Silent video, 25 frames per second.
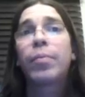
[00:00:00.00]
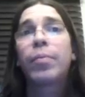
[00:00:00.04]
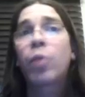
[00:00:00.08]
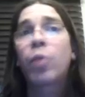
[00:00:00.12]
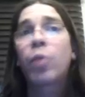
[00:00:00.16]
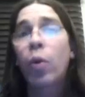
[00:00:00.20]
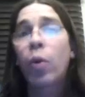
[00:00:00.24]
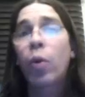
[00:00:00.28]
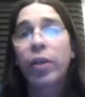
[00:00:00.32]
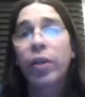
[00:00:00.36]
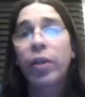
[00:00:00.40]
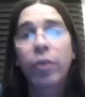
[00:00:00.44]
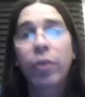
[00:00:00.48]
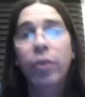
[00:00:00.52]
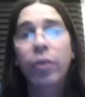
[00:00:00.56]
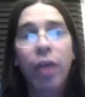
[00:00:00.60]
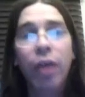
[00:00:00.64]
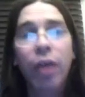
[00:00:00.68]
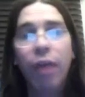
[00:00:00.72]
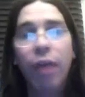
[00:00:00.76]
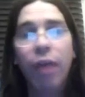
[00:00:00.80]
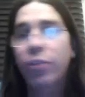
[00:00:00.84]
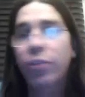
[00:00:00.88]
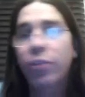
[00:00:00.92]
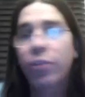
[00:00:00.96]
going to a
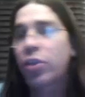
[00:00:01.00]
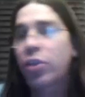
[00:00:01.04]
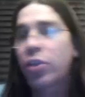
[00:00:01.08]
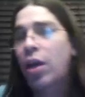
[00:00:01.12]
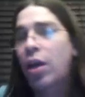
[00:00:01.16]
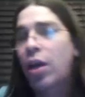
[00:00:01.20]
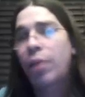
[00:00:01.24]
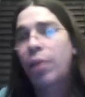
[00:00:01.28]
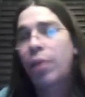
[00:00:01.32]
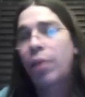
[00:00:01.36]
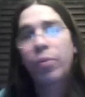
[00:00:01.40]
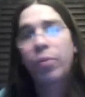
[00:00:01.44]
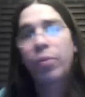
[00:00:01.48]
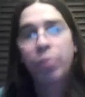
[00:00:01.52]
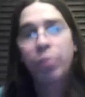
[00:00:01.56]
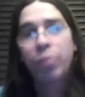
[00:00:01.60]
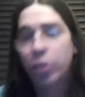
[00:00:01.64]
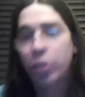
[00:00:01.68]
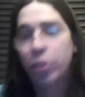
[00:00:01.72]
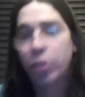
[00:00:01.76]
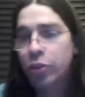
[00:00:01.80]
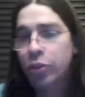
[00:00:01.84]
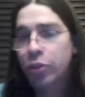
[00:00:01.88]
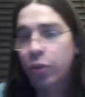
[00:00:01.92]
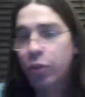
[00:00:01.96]
coffee shop or
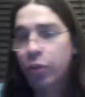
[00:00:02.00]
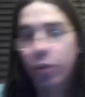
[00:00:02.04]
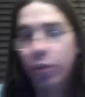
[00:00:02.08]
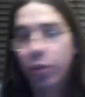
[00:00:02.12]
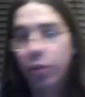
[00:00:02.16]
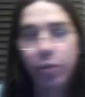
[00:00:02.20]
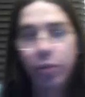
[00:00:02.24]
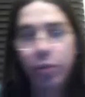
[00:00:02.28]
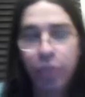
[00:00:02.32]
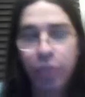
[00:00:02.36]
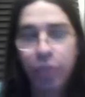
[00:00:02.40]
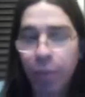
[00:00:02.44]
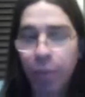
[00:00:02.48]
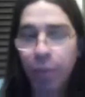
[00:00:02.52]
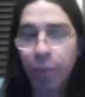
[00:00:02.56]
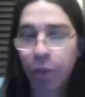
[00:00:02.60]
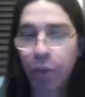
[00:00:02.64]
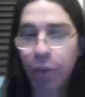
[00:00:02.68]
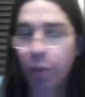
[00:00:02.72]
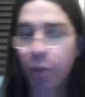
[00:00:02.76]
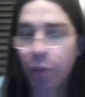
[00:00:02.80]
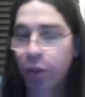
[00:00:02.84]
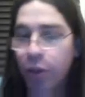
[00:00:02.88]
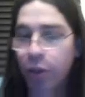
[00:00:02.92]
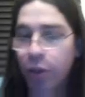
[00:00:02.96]
bookstore or
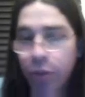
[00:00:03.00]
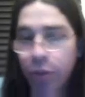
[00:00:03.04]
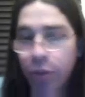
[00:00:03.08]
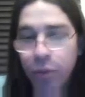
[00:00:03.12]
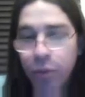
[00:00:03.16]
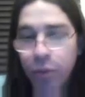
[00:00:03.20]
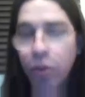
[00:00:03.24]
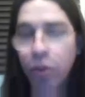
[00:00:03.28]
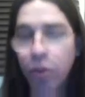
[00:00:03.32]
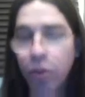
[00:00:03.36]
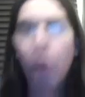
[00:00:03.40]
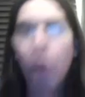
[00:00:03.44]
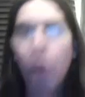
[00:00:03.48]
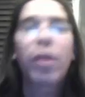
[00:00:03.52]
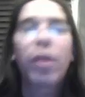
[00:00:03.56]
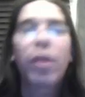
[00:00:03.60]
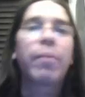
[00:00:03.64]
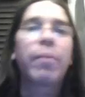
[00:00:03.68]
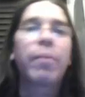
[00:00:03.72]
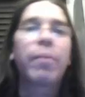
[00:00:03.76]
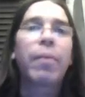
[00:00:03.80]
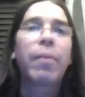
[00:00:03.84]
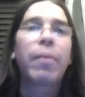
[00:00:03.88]
something where you know that